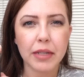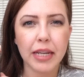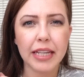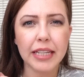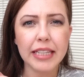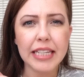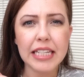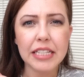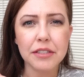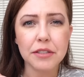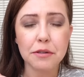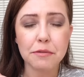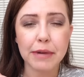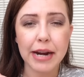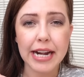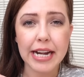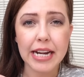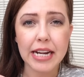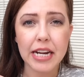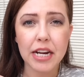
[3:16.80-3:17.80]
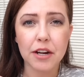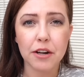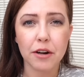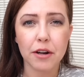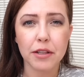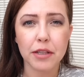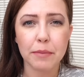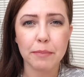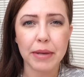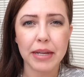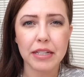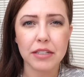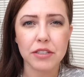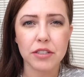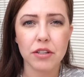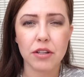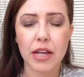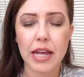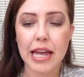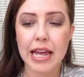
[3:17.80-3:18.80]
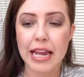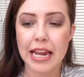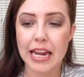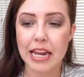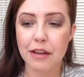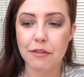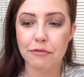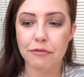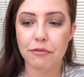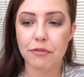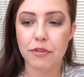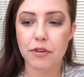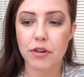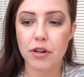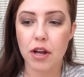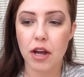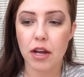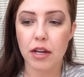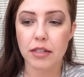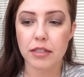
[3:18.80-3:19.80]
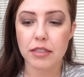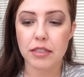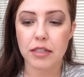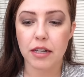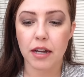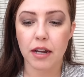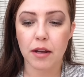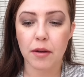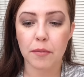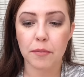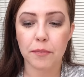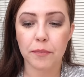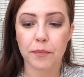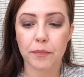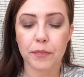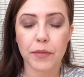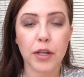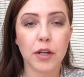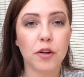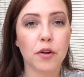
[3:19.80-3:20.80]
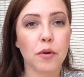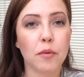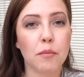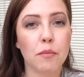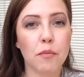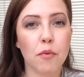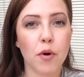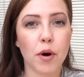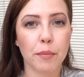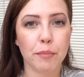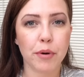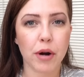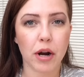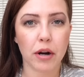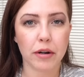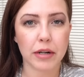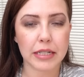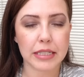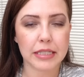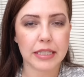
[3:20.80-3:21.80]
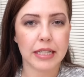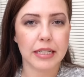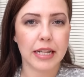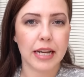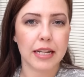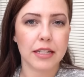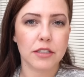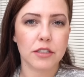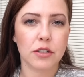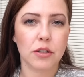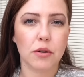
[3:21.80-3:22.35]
at least the writing here on the pencil, if not, you know, more progress than that.